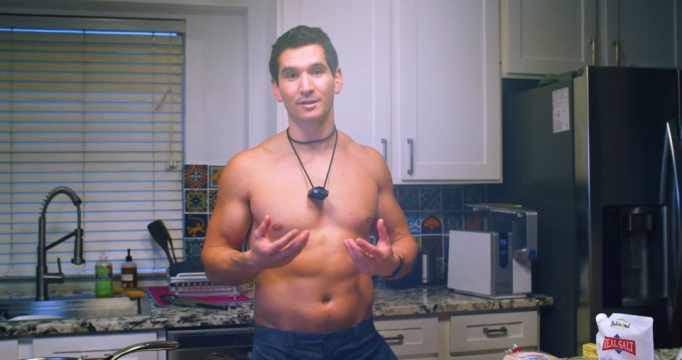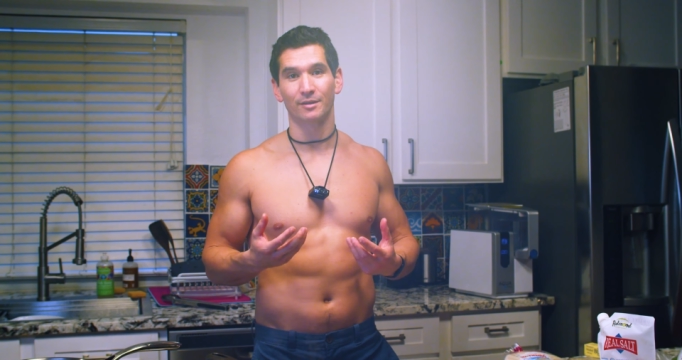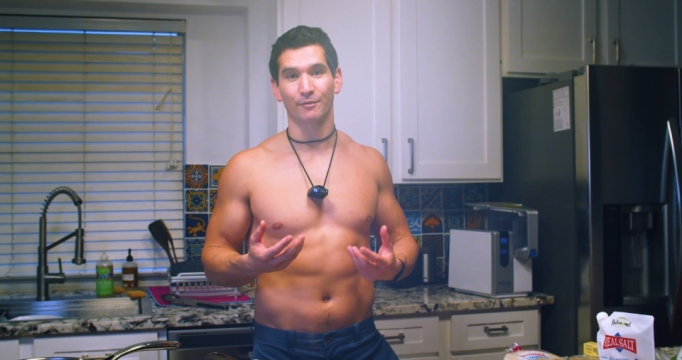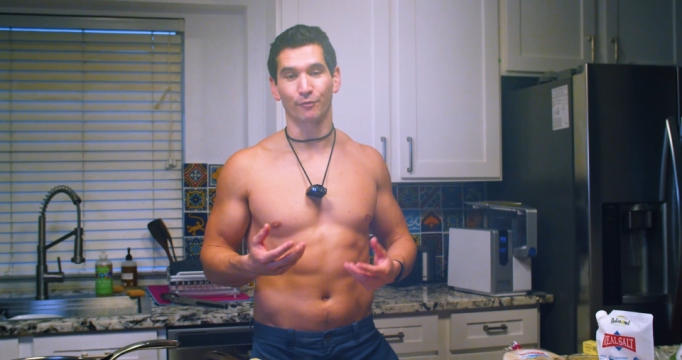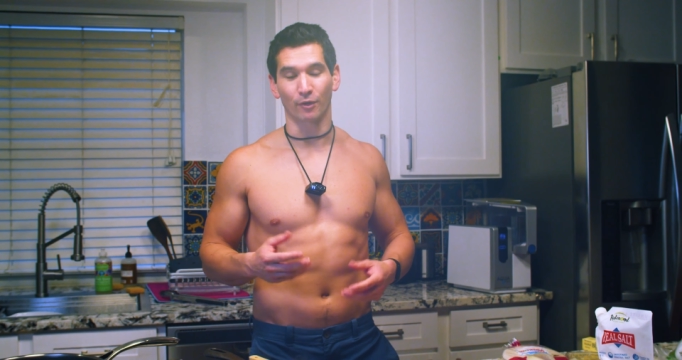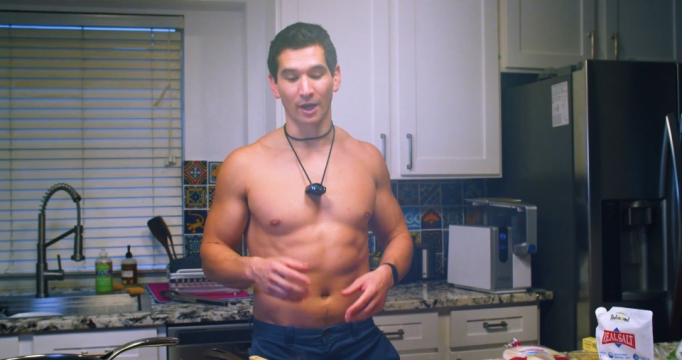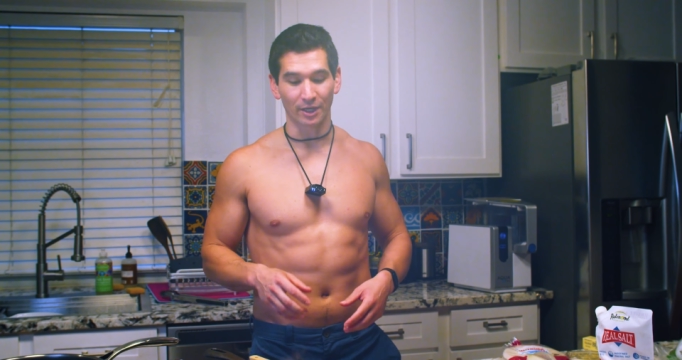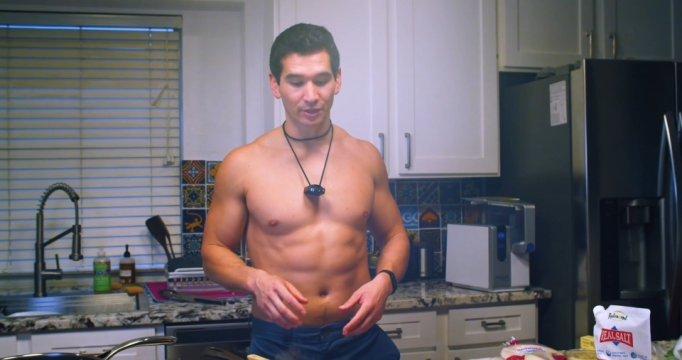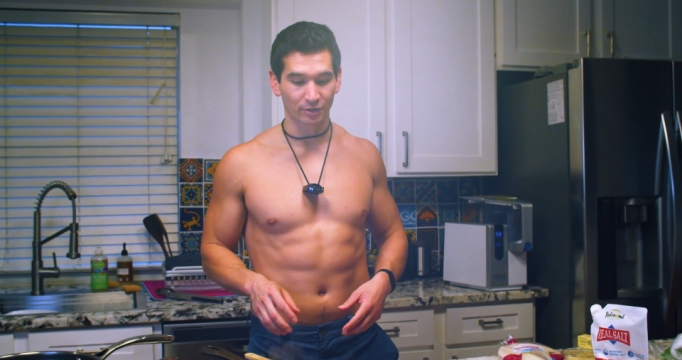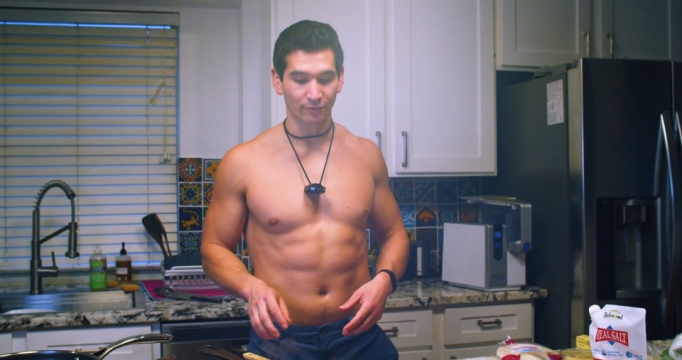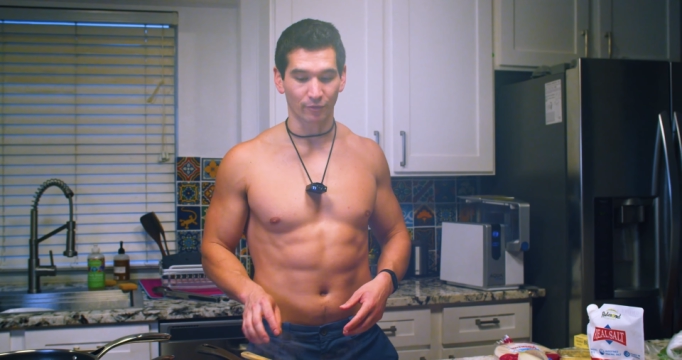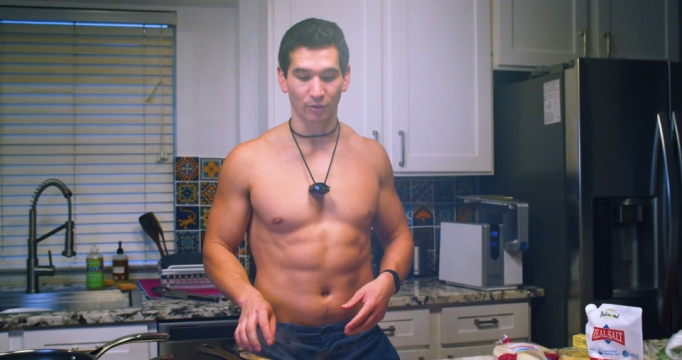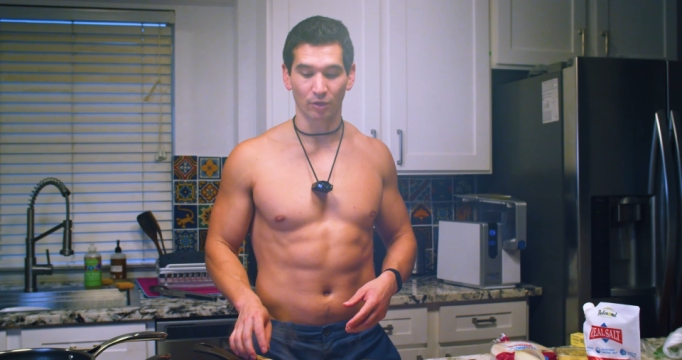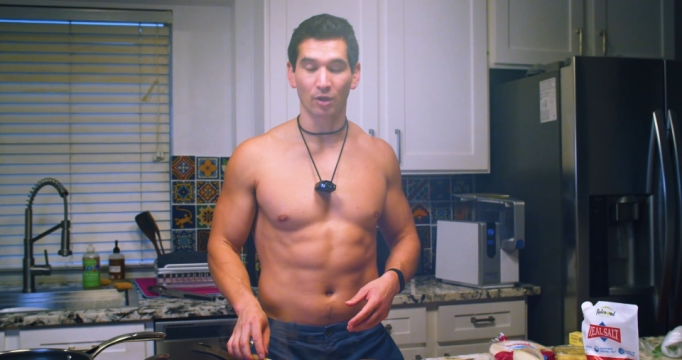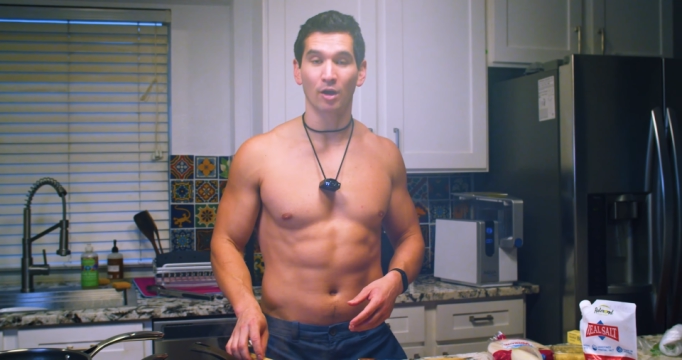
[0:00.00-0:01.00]
fresh
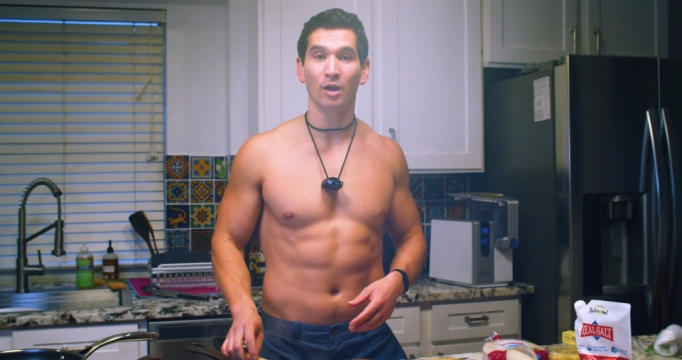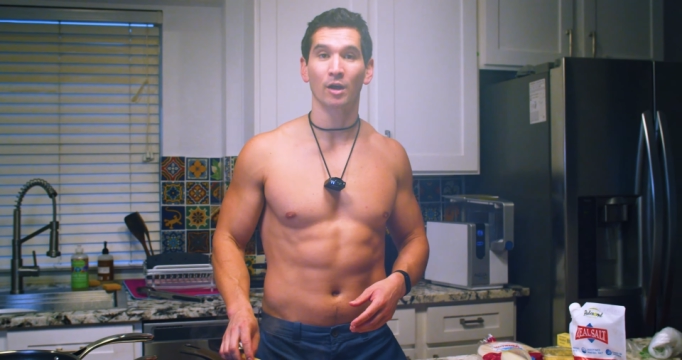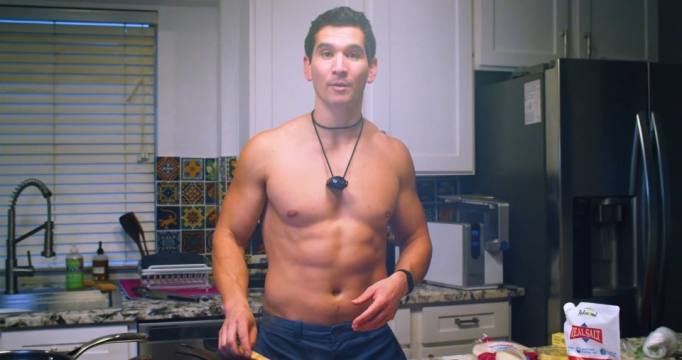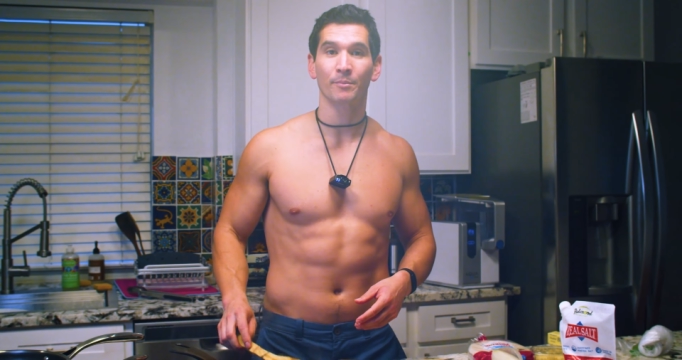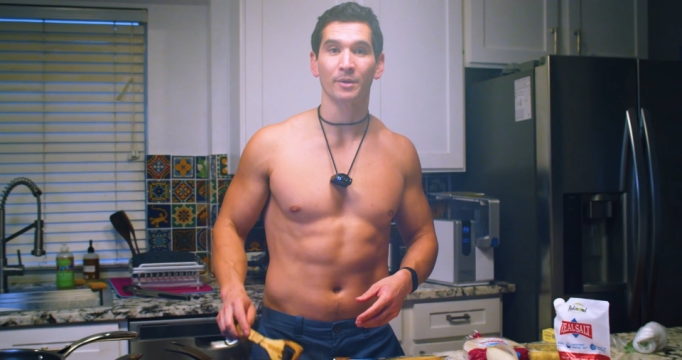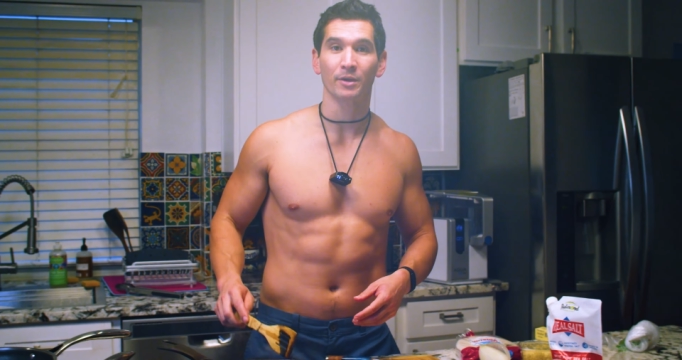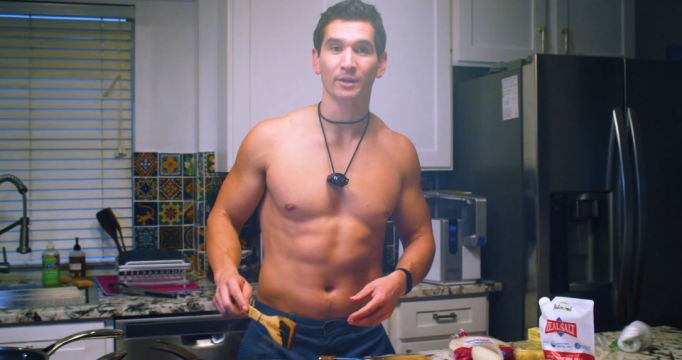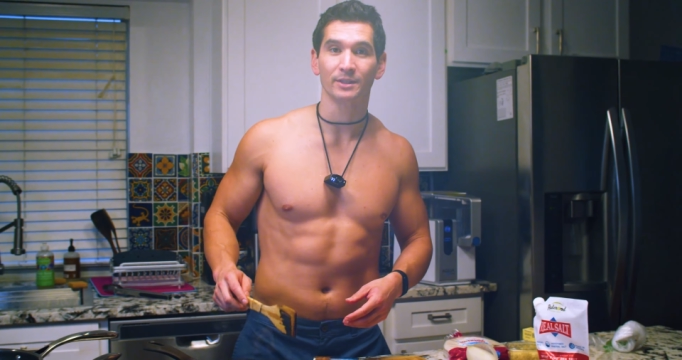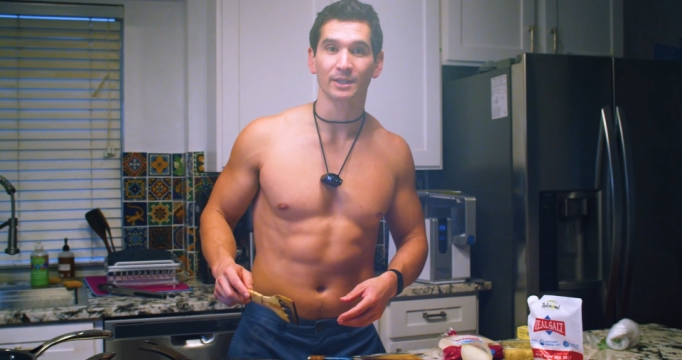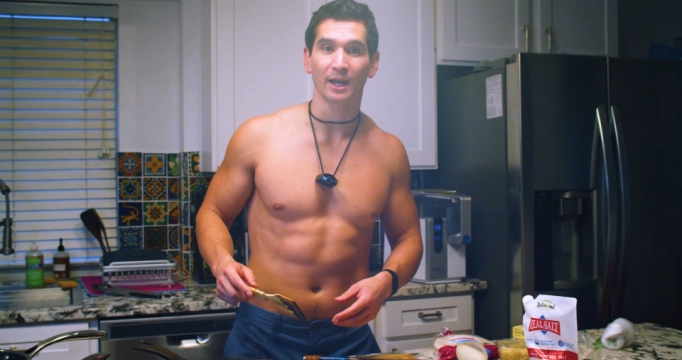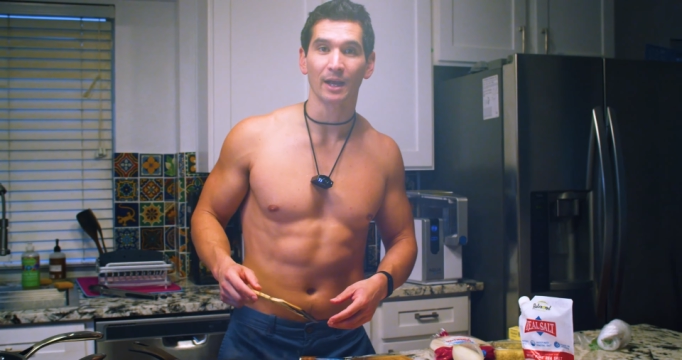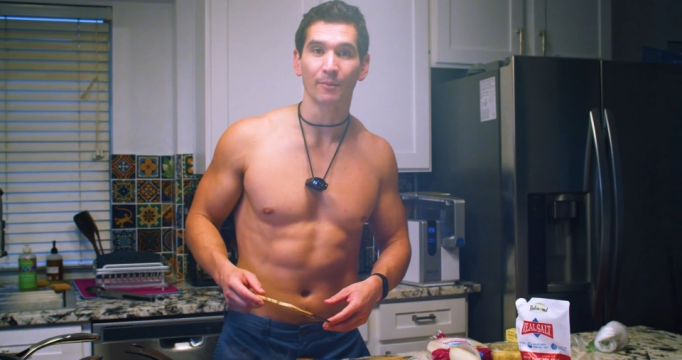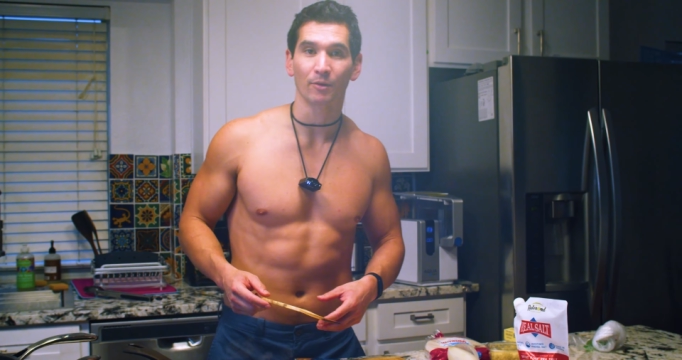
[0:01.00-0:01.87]
for a long period of time,